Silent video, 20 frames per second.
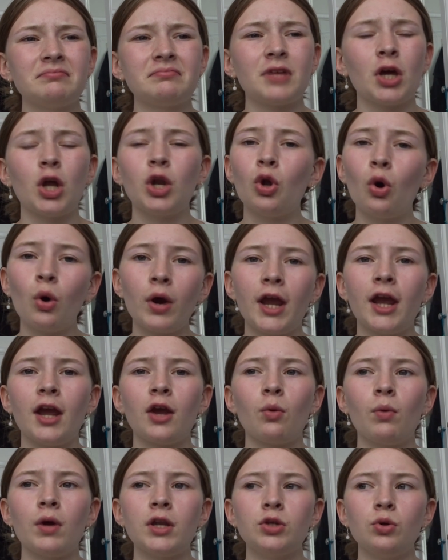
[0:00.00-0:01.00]

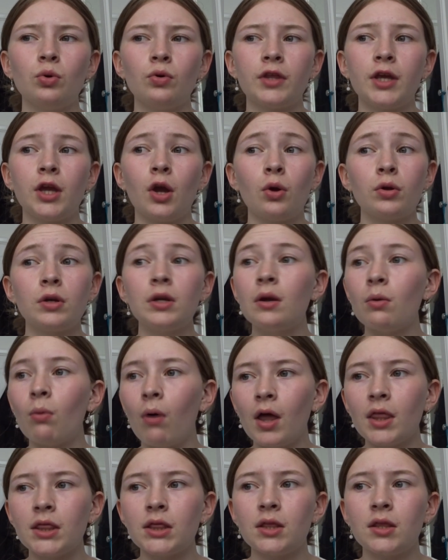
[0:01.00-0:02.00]
annoying when you're the only
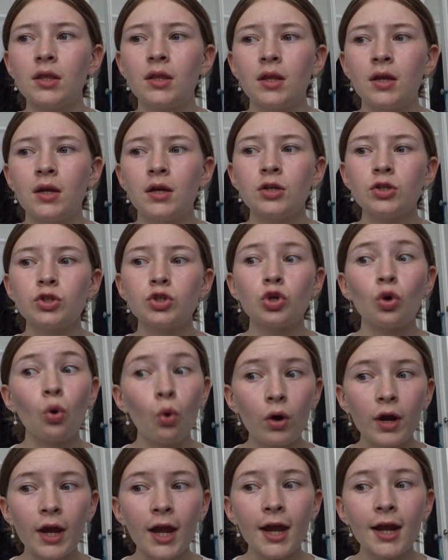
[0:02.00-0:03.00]
one
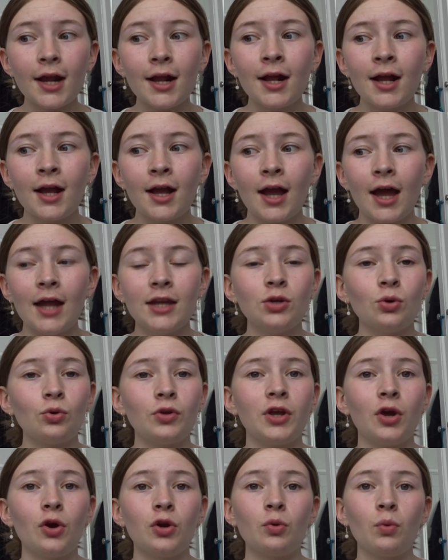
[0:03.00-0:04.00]
talking and you're
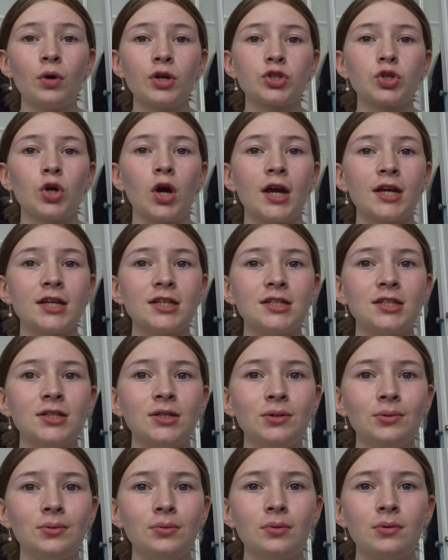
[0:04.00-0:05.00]
the only one trying
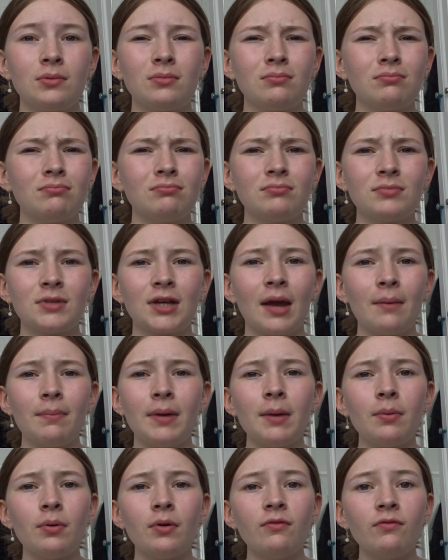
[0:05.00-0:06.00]
to get
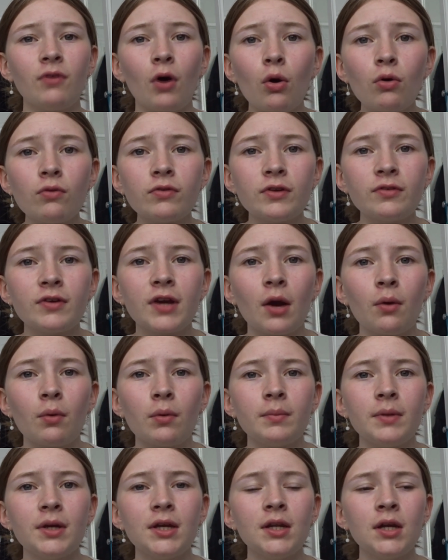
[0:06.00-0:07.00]
people involved, if you get what I
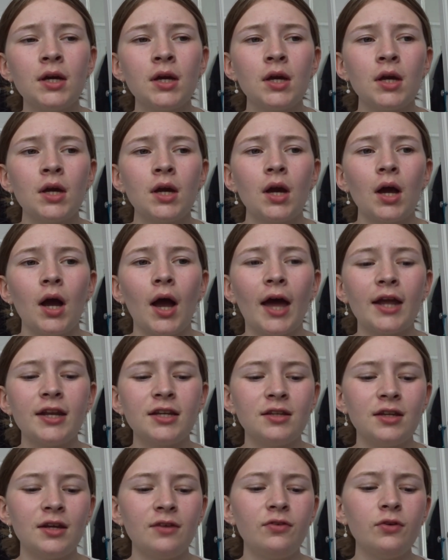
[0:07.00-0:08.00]
mean.
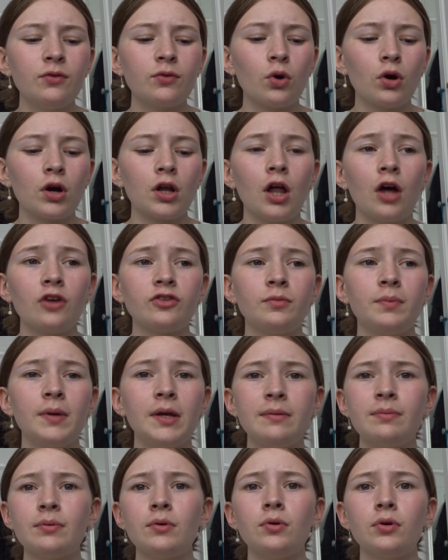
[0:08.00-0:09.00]
And if you've got a class of
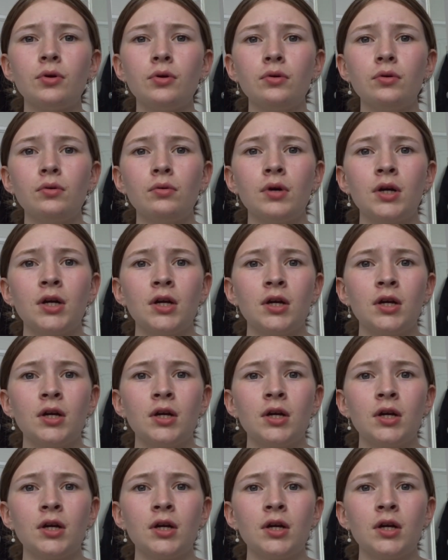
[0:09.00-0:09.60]
people who,